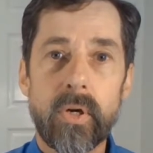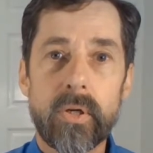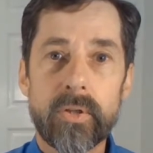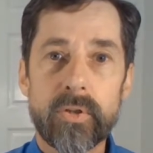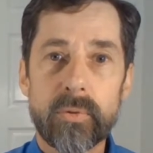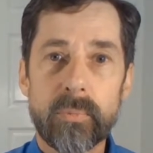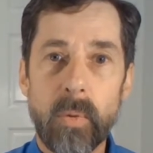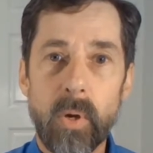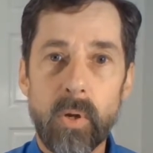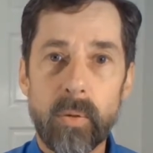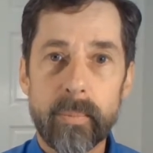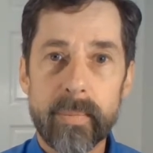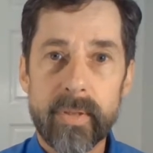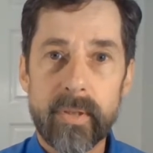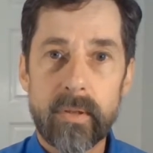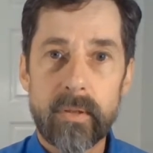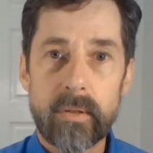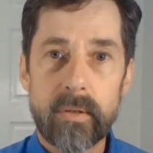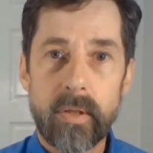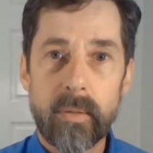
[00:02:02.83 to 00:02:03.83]
a small
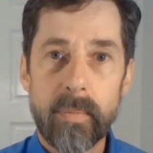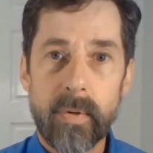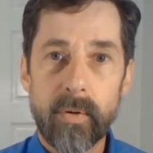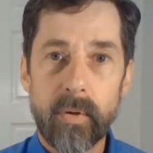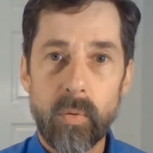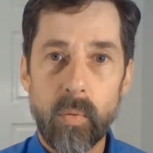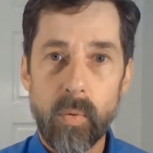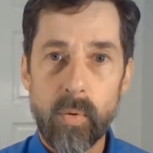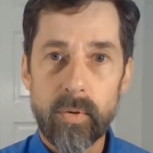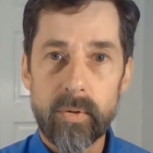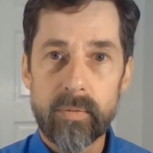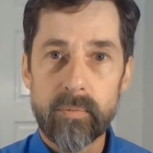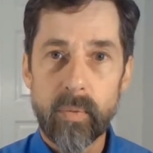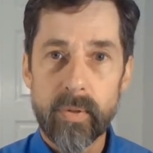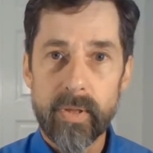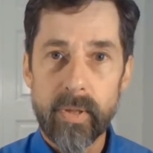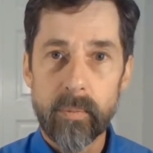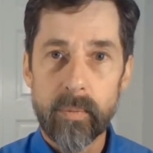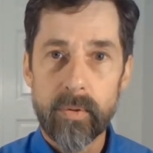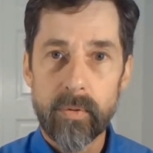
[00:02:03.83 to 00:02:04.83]
meal, about a quarter of
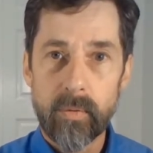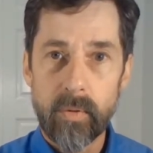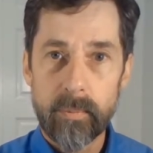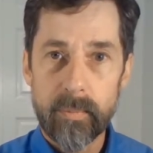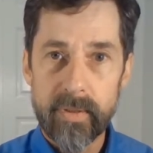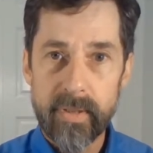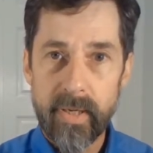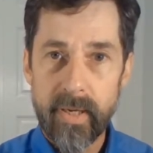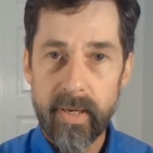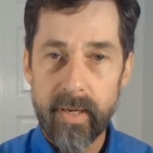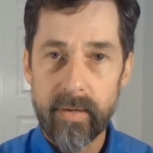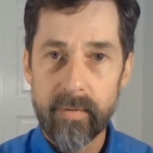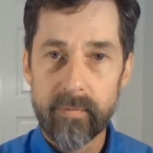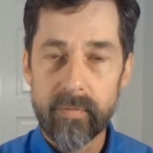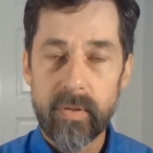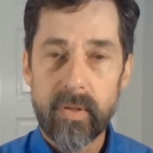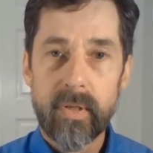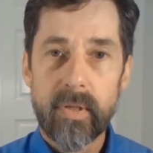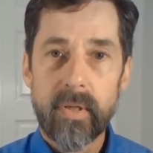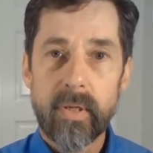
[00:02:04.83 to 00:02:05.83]
what they would normally have
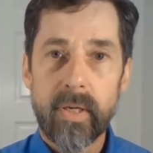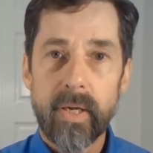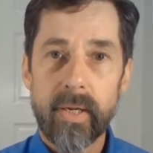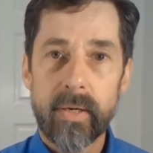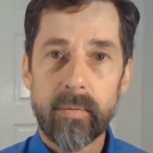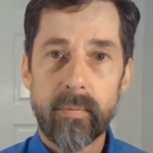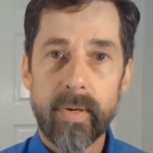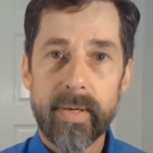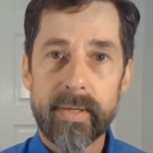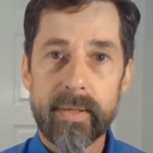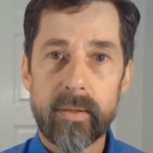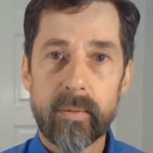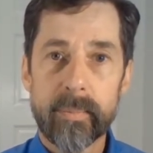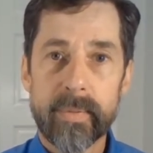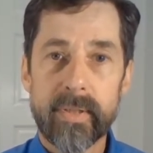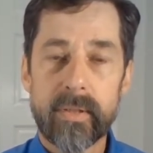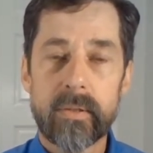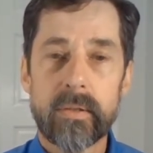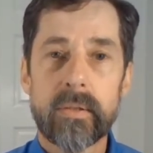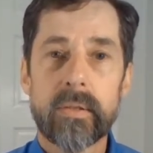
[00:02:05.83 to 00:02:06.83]
at a regular
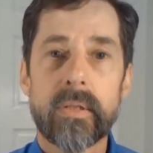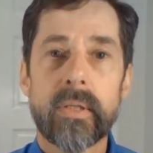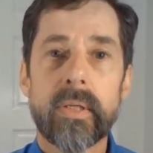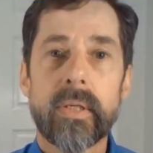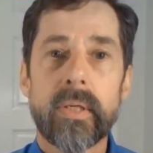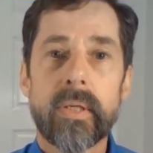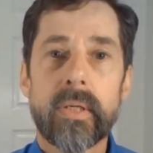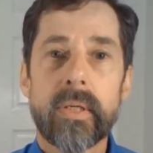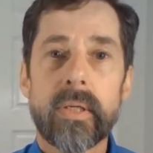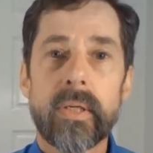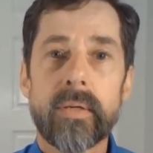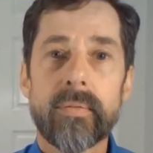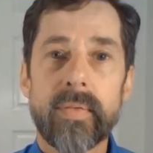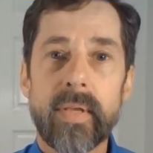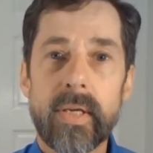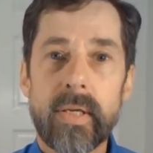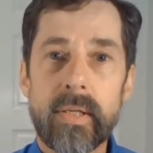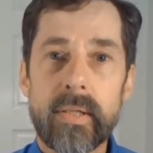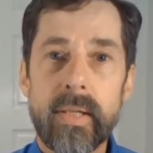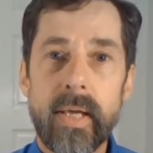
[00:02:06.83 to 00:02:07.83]
meal. If
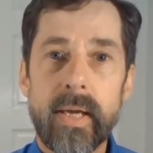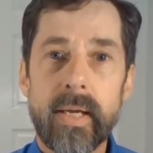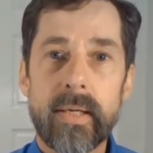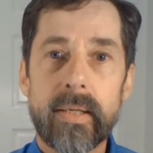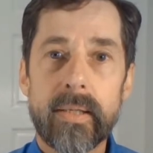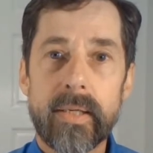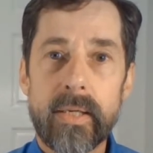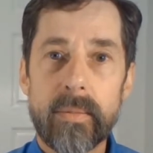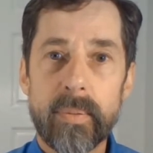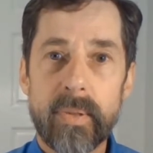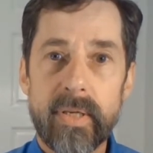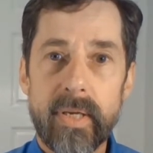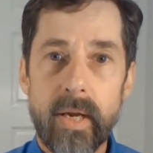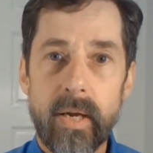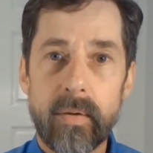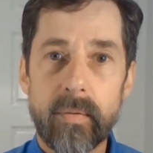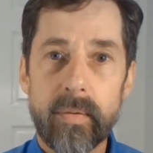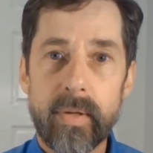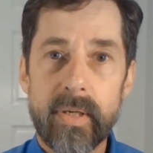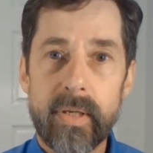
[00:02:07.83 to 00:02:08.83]
they eat that and keep it
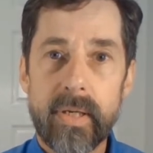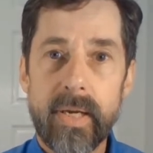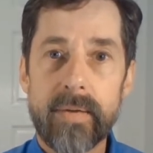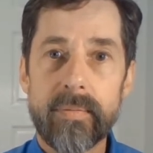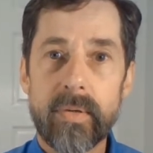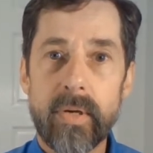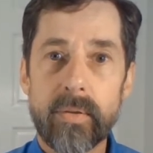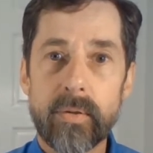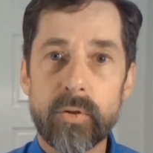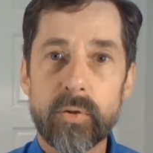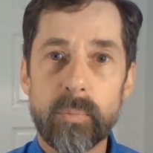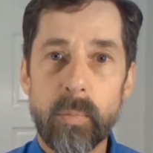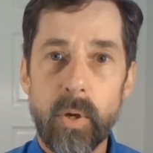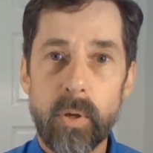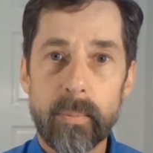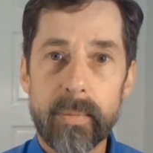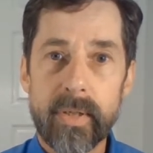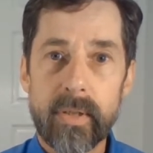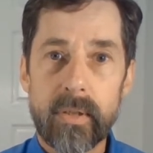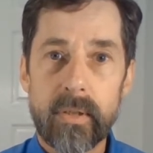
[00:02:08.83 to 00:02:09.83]
down, they can have another
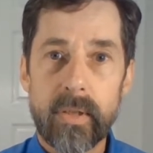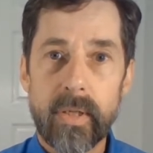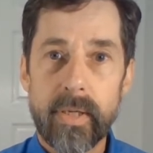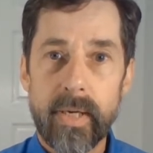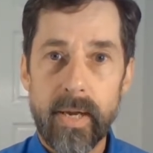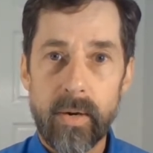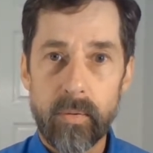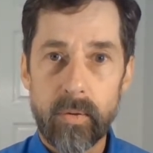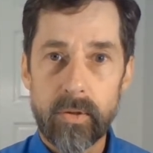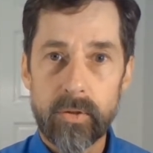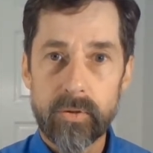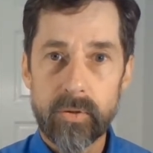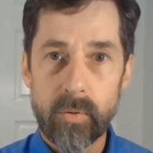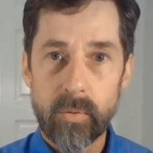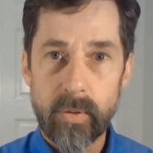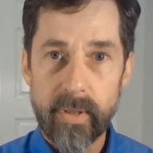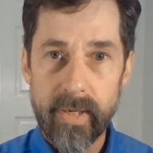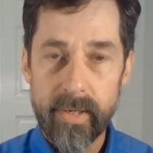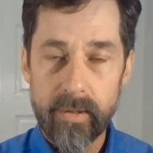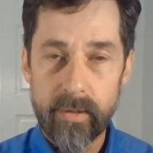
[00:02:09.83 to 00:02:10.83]
small meal an hour or
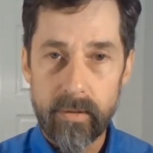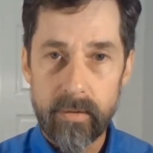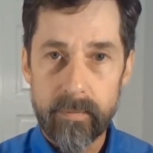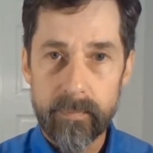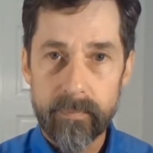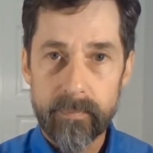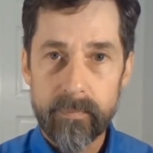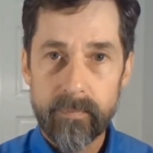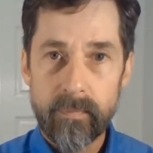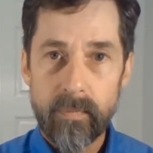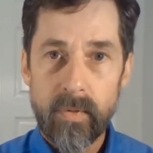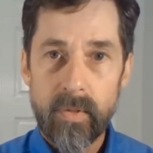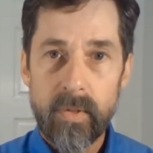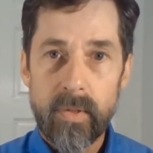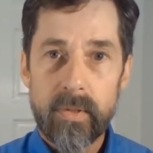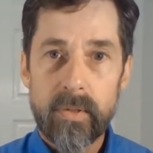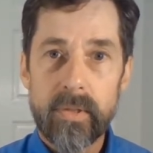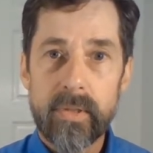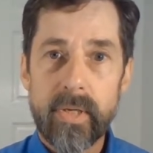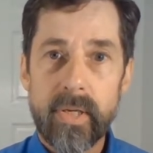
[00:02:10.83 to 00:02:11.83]
so later.
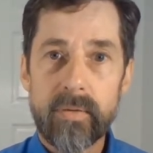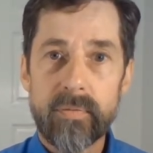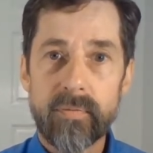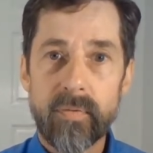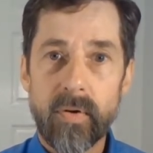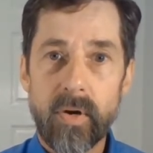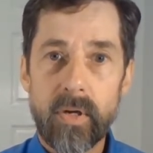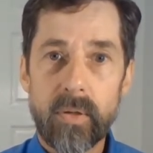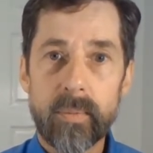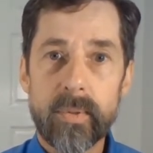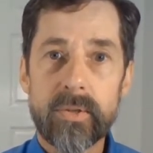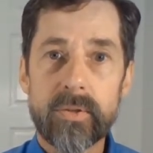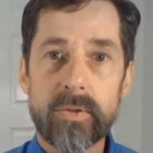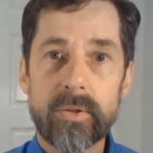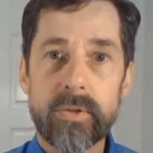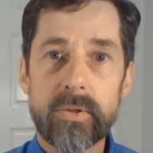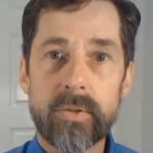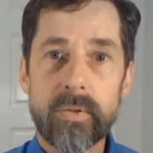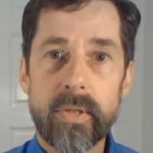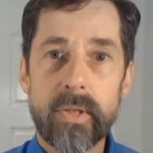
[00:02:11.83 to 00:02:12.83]
The day following
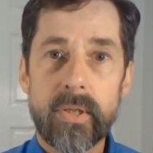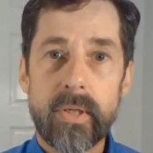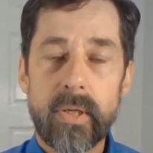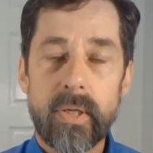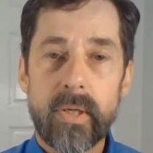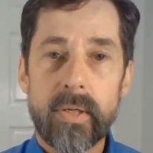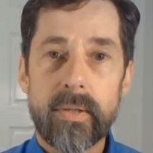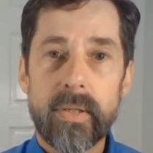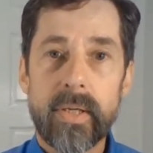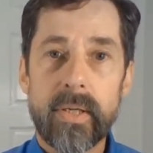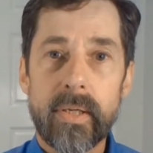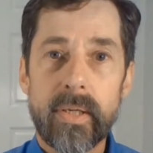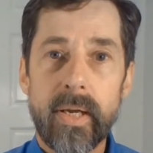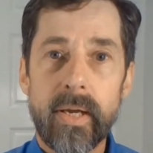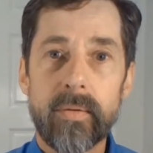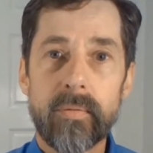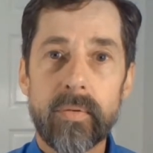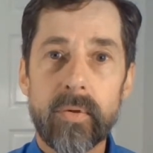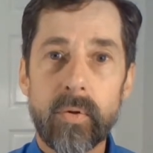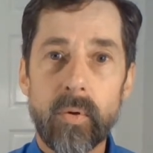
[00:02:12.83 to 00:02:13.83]
surgery, they can
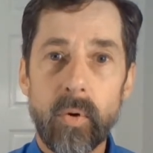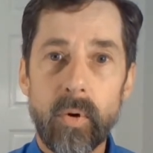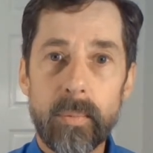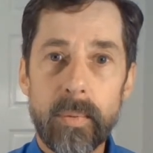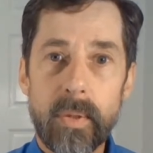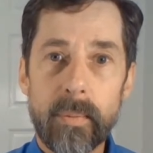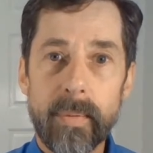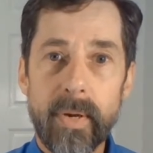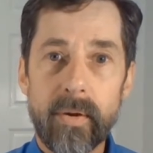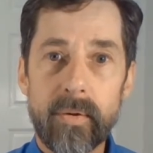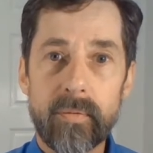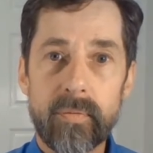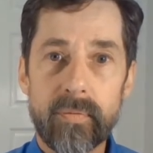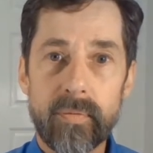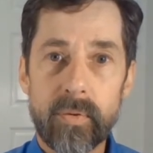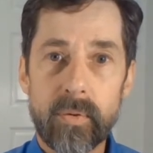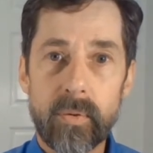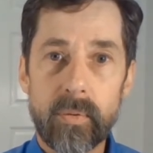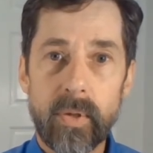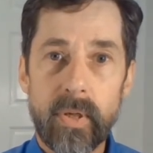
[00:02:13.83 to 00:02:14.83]
have the normal amount of
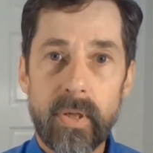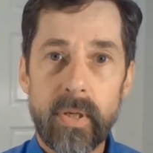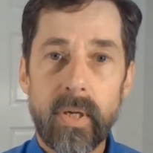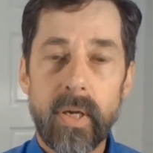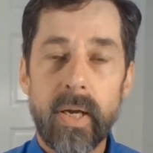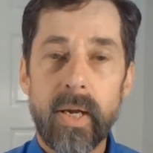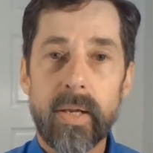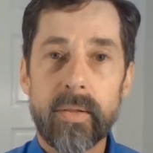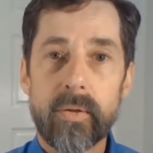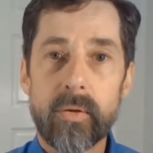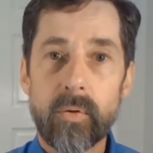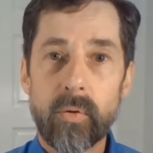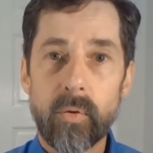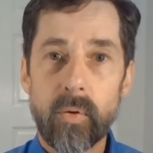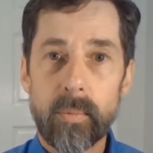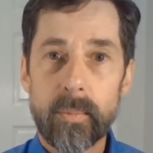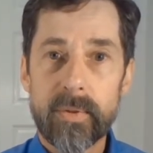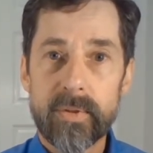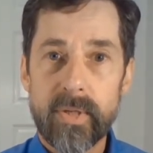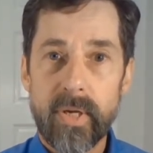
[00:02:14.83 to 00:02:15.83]
food at the
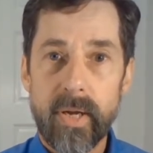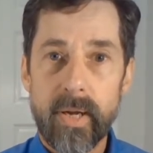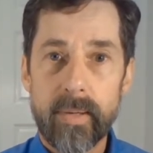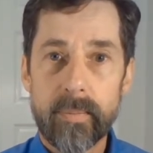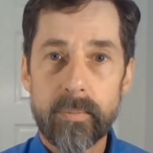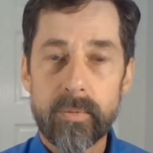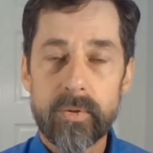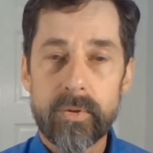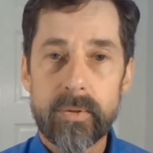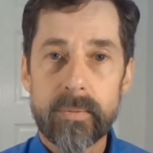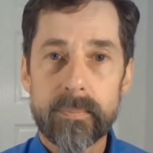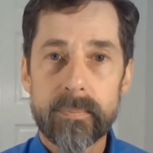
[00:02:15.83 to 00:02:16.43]
normal times.